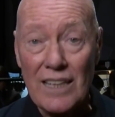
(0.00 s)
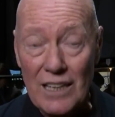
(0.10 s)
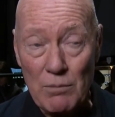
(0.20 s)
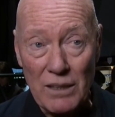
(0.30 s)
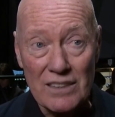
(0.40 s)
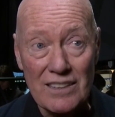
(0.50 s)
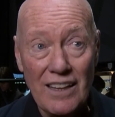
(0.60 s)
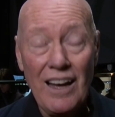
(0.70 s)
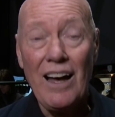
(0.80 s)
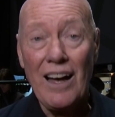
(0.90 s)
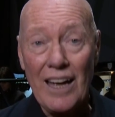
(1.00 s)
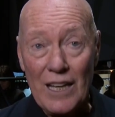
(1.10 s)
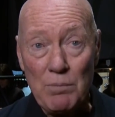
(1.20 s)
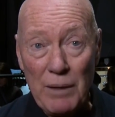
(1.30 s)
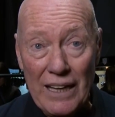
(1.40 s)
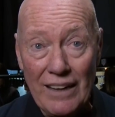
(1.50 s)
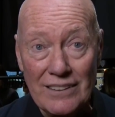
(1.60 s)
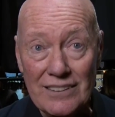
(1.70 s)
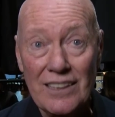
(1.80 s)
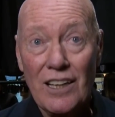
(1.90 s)
these elements are helping
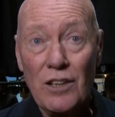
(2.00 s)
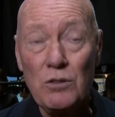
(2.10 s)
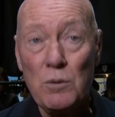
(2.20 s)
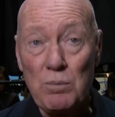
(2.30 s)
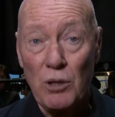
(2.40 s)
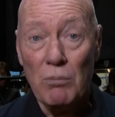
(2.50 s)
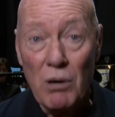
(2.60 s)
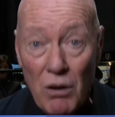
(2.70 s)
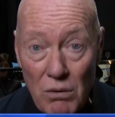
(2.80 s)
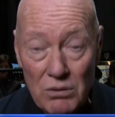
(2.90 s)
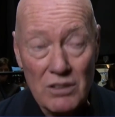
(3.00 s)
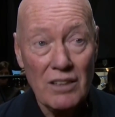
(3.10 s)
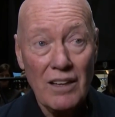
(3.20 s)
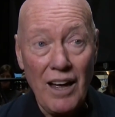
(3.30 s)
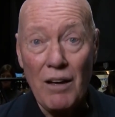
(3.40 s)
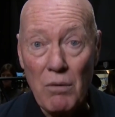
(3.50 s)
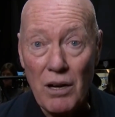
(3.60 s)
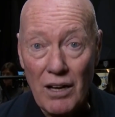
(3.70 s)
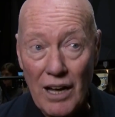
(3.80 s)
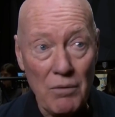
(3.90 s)
us to promote
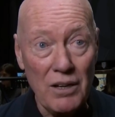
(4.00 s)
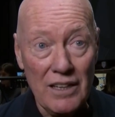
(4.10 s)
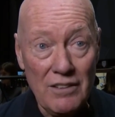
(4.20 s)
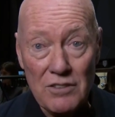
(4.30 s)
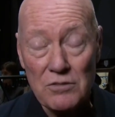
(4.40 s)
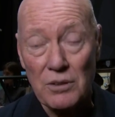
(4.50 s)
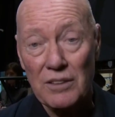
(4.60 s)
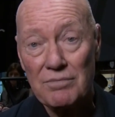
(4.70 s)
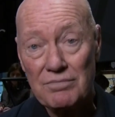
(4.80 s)
our, our industry.